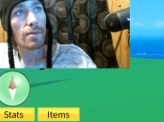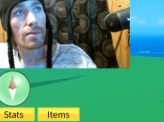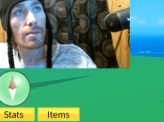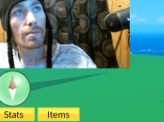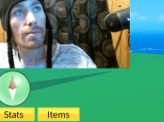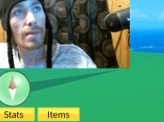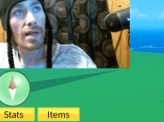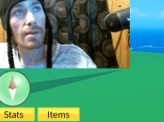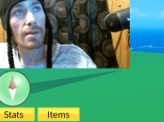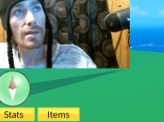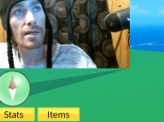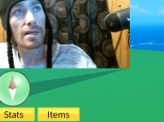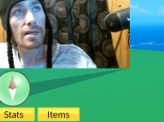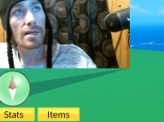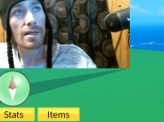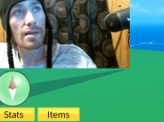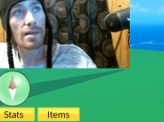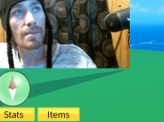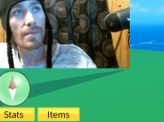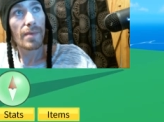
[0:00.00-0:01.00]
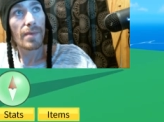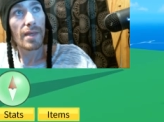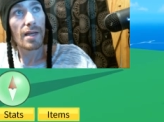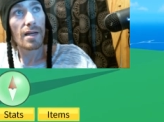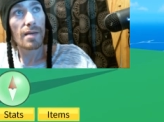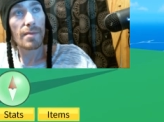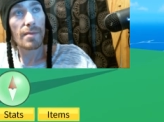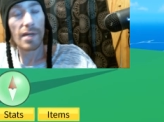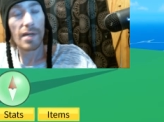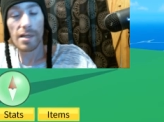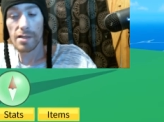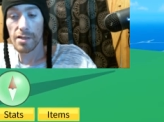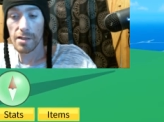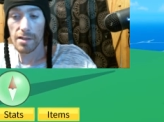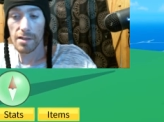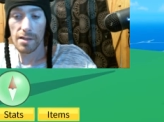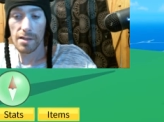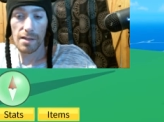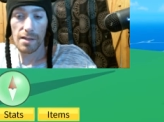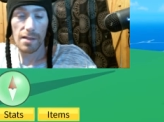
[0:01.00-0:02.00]
Maybe? I'm not sure.
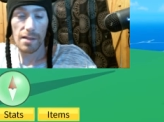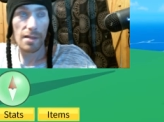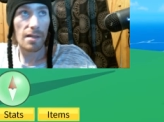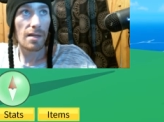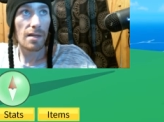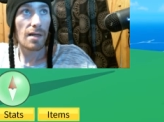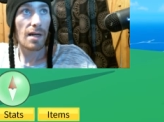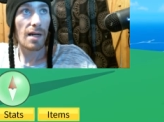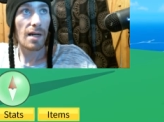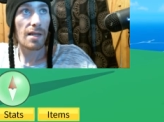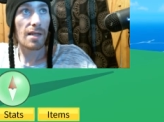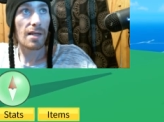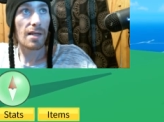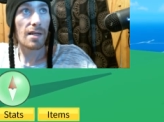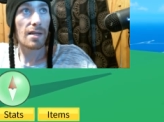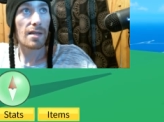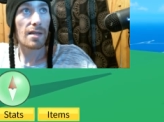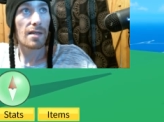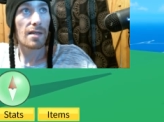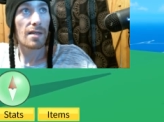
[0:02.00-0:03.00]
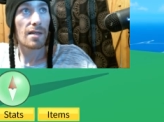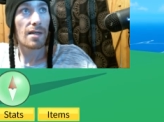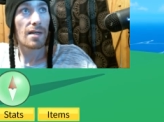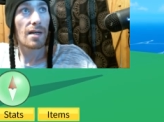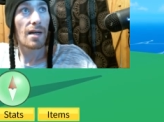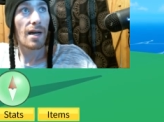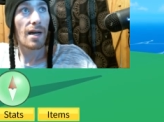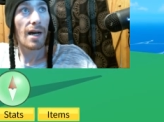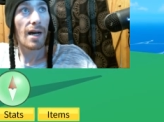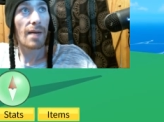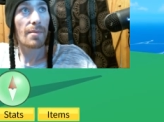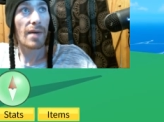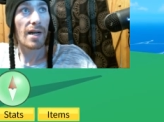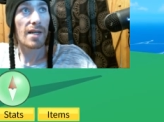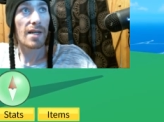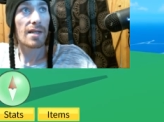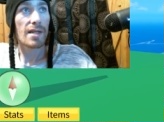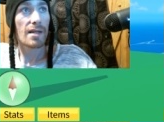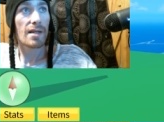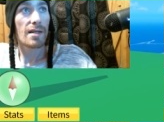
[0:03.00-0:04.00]
I think. I
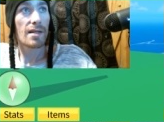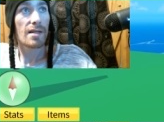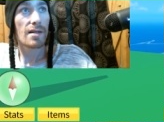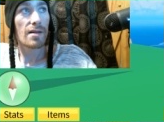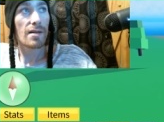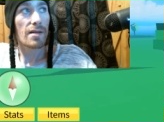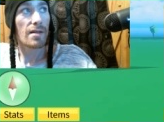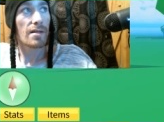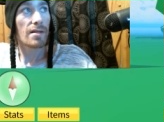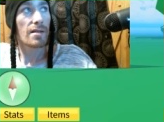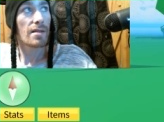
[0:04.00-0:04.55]
might. Hold on.